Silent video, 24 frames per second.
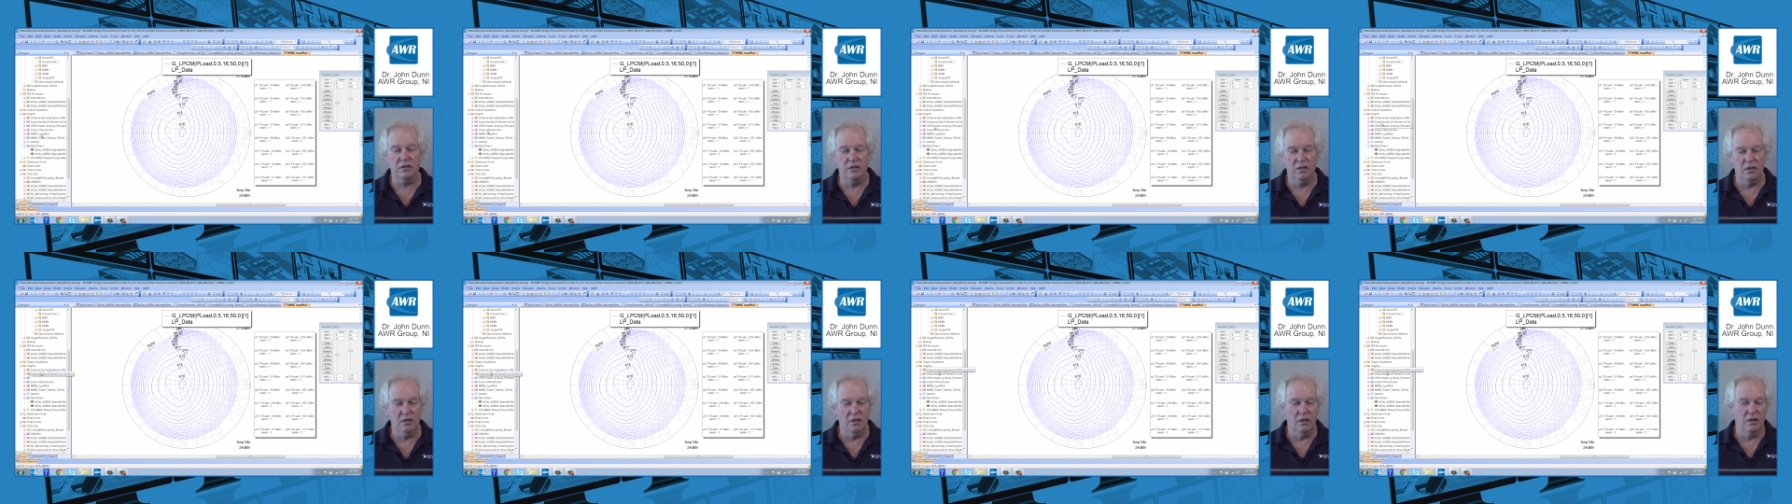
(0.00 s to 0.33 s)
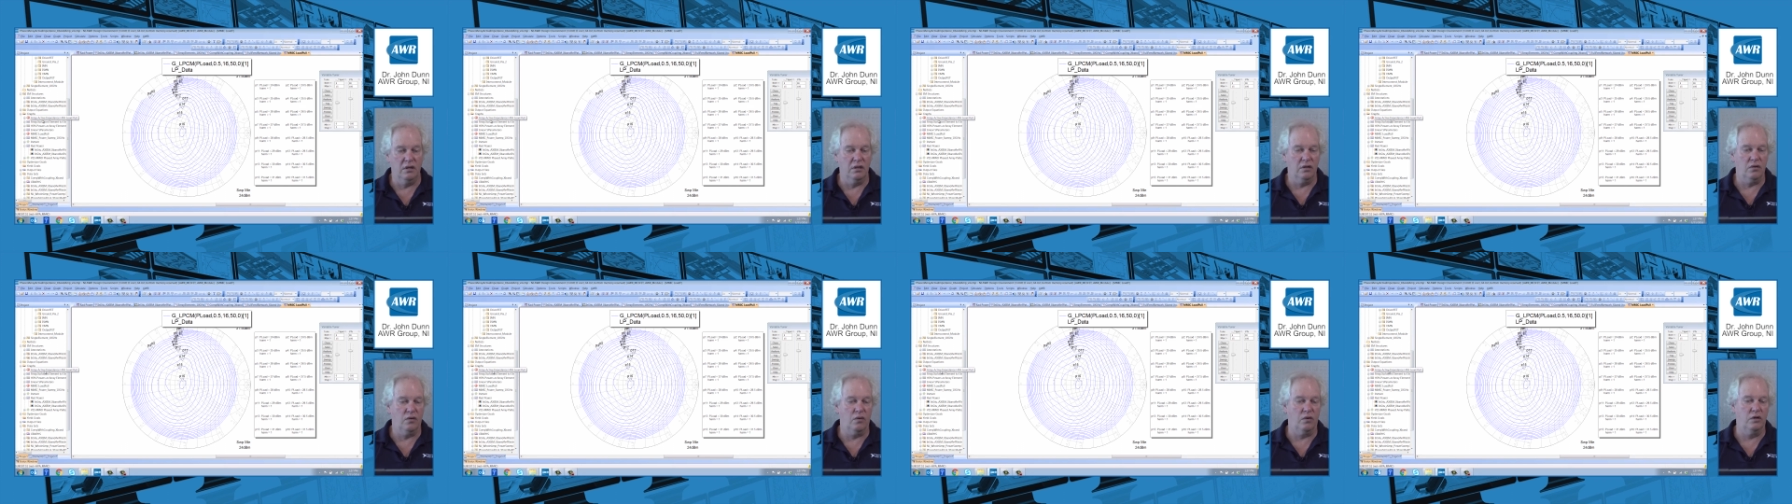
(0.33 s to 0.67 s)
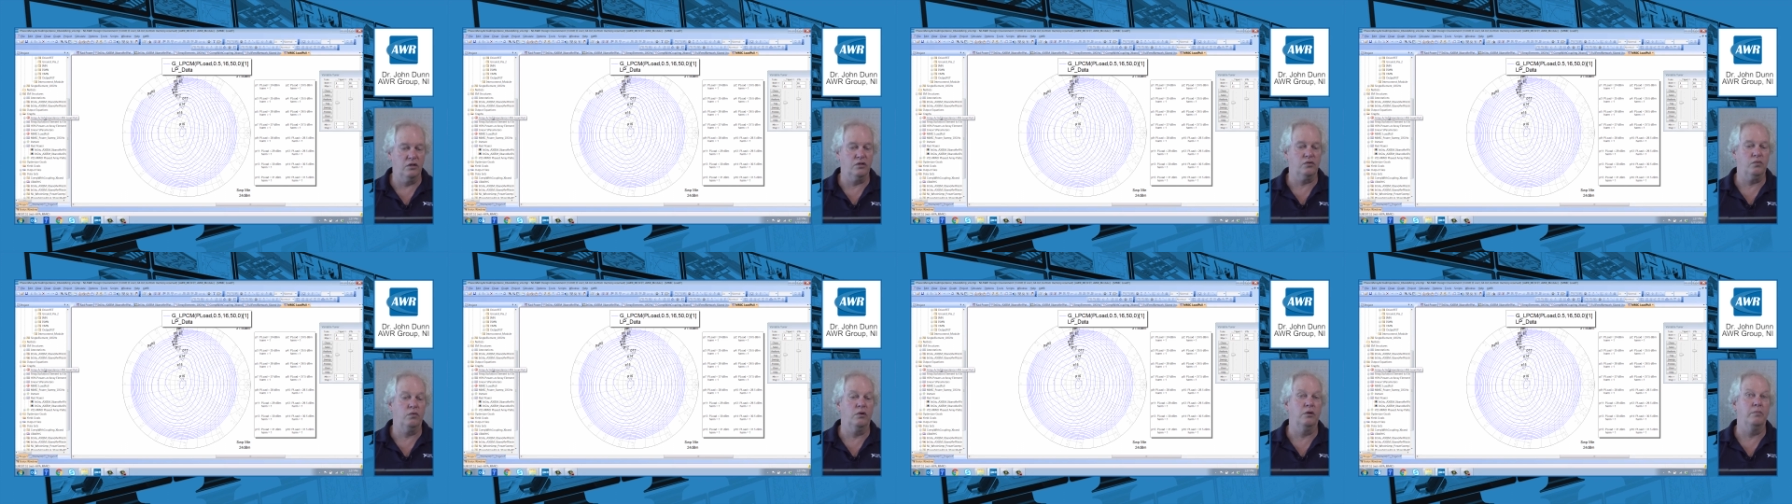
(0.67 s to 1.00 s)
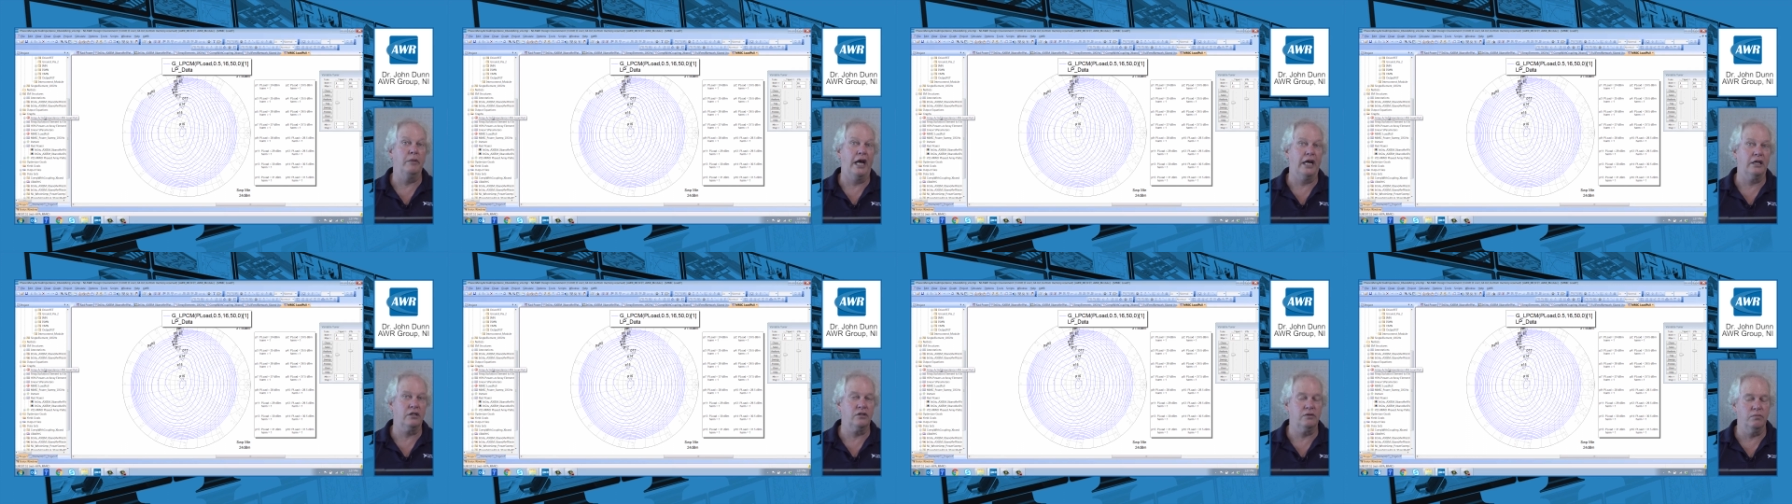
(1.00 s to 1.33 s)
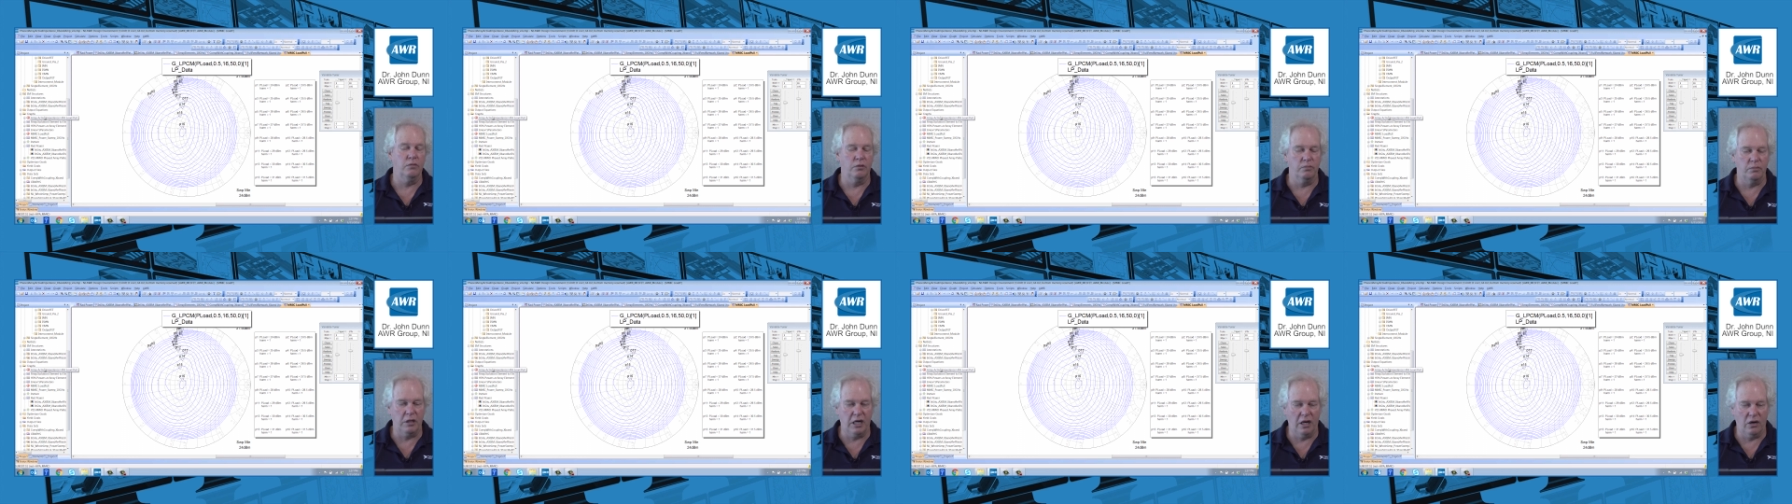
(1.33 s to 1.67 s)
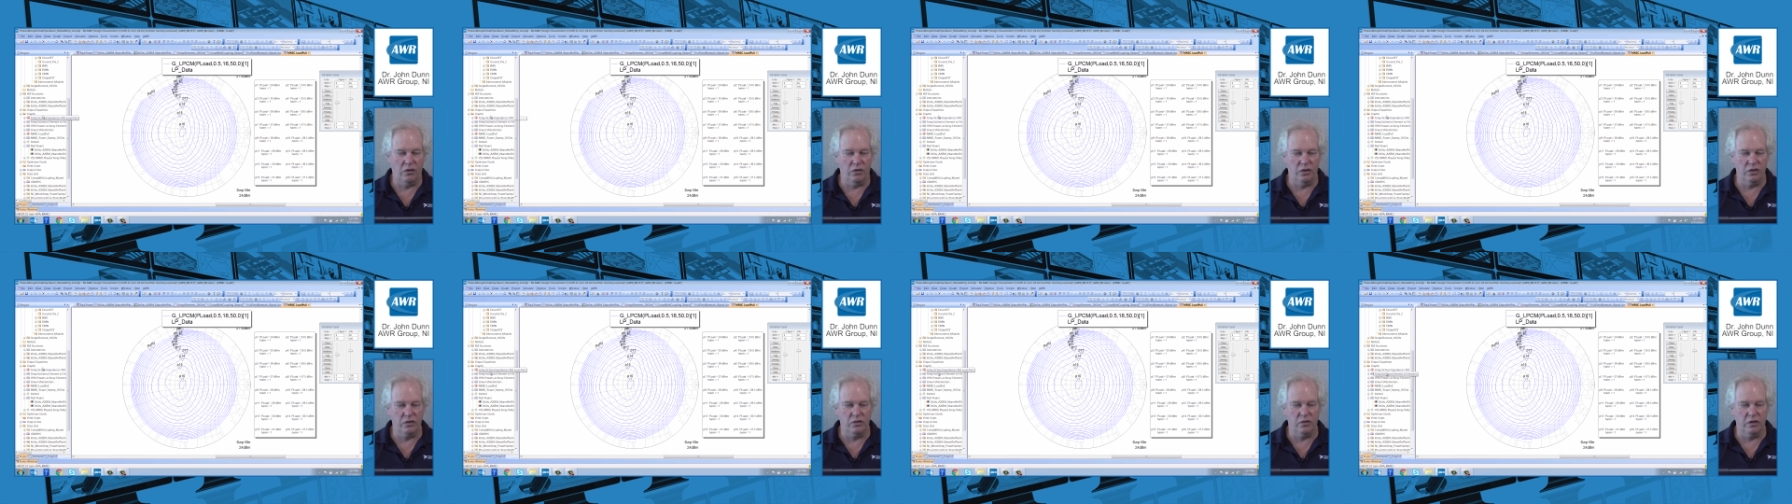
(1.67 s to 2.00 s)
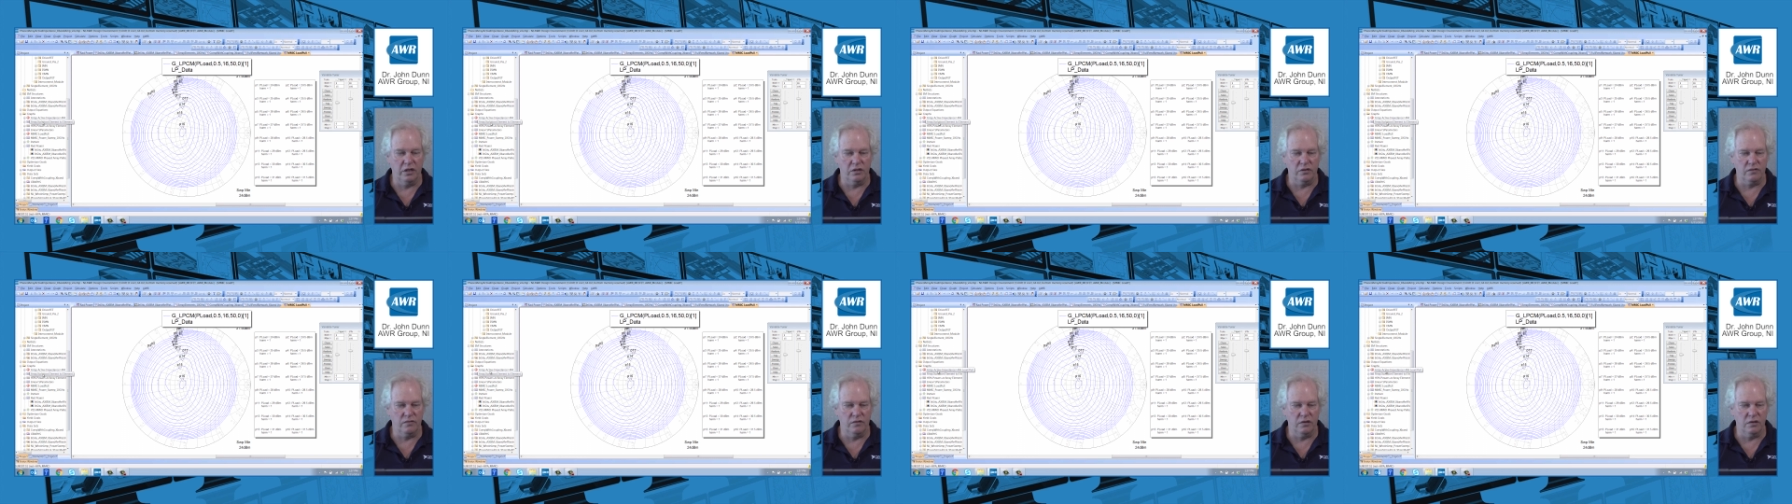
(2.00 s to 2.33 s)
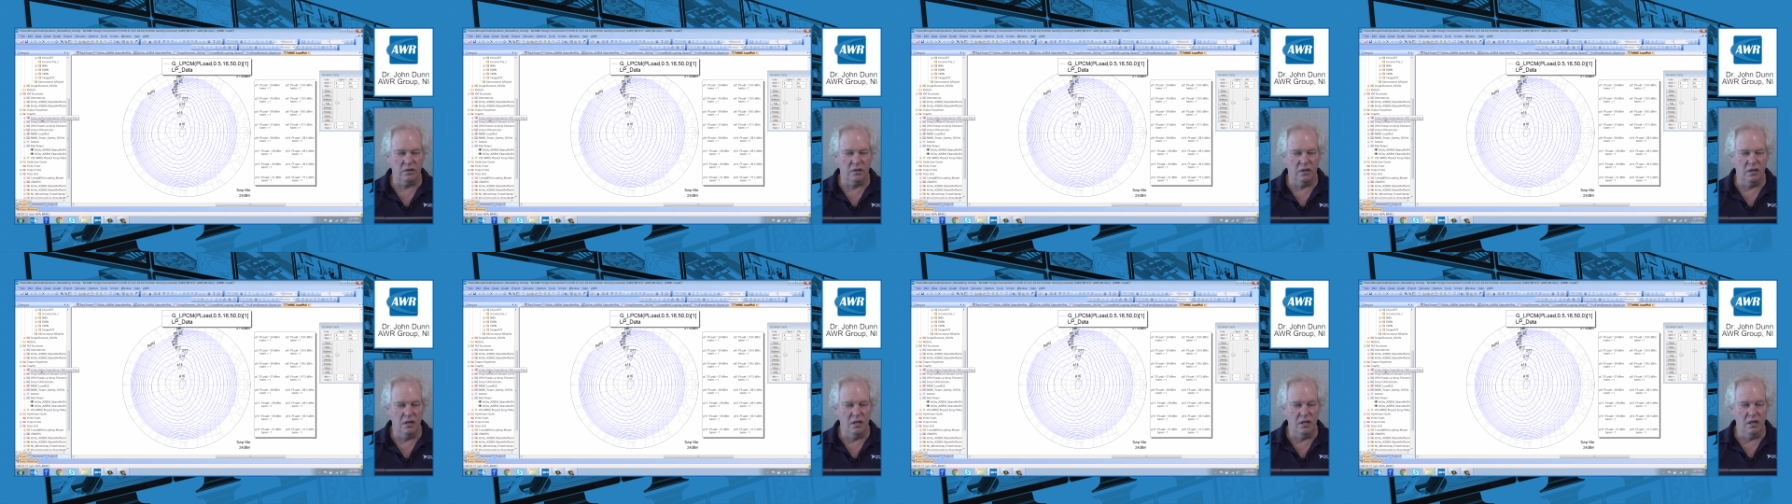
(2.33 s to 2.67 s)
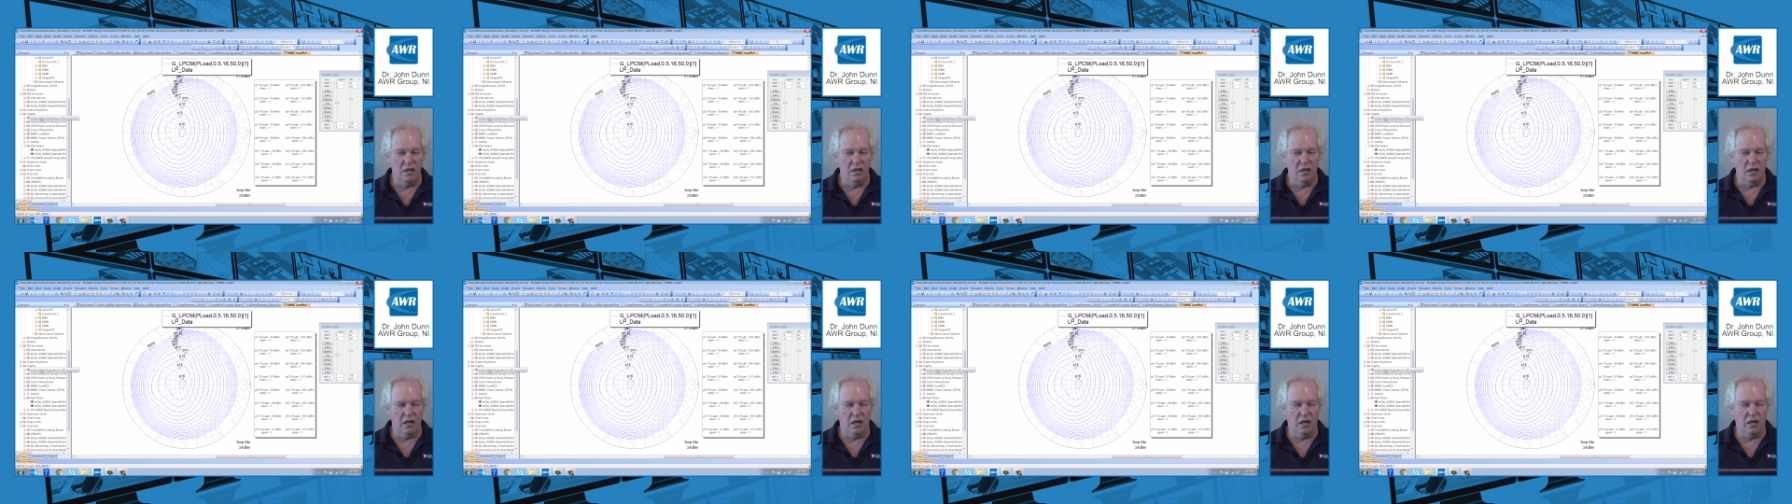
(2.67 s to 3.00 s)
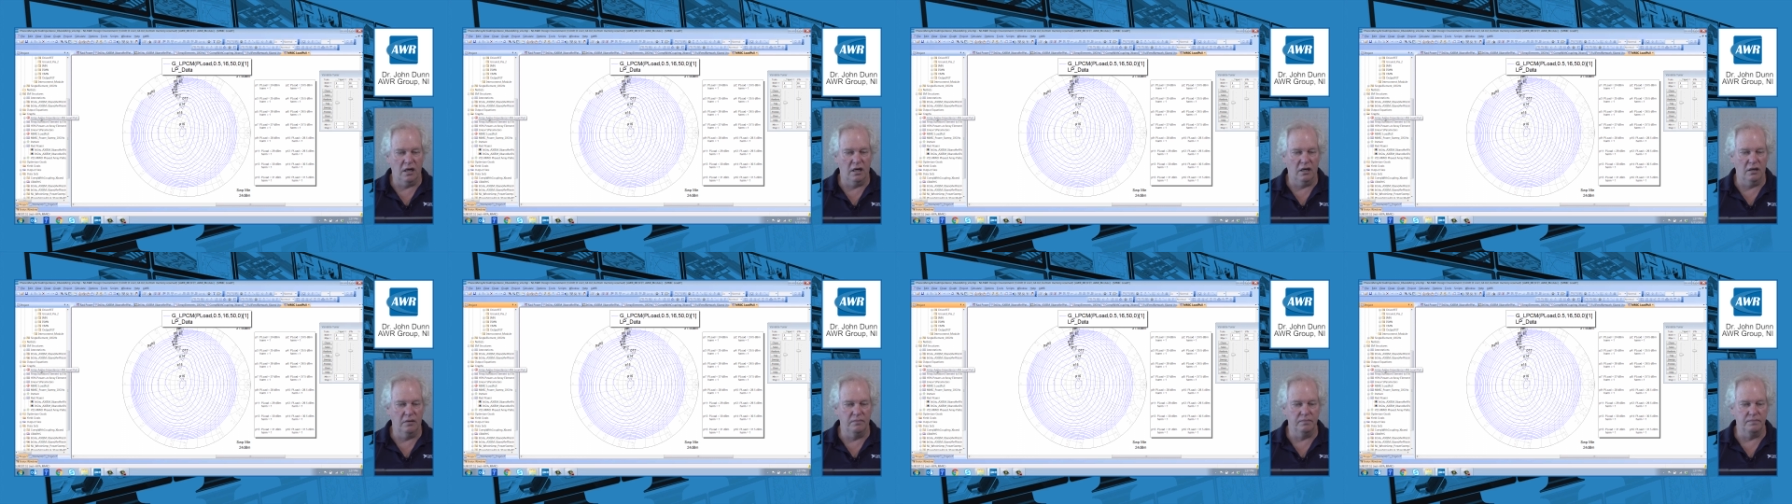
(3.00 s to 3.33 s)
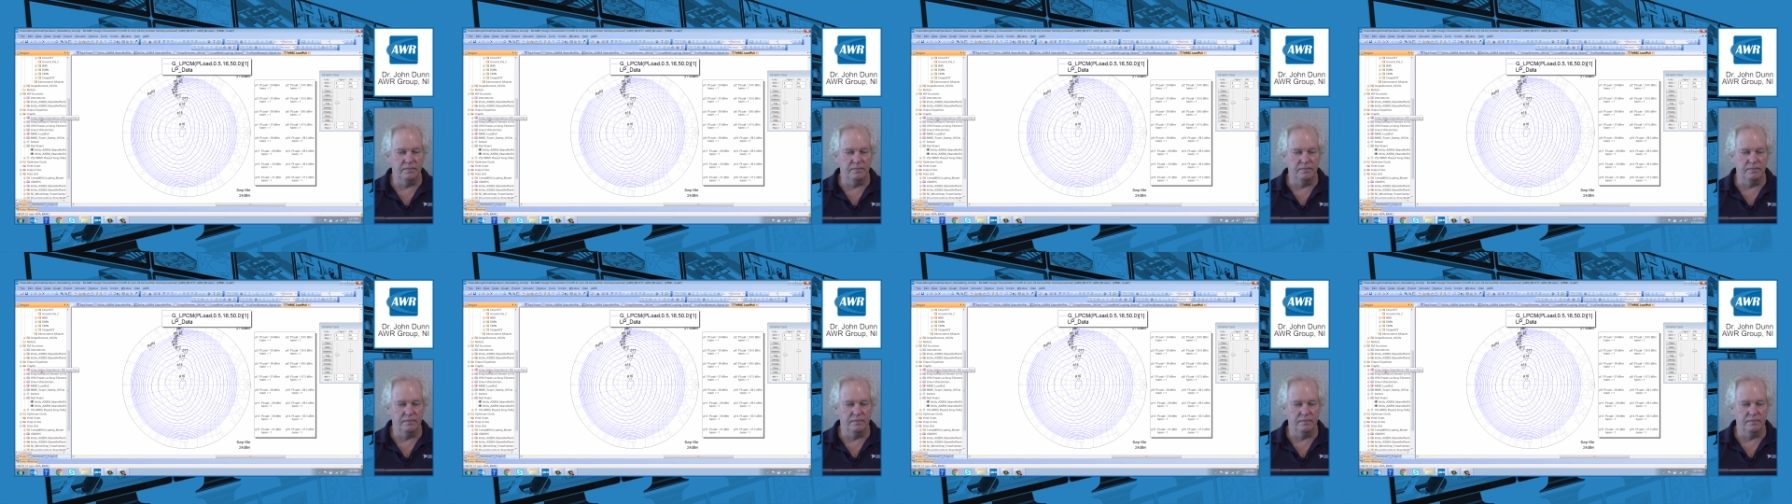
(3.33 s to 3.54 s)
of course, where maximum power transfer. Um,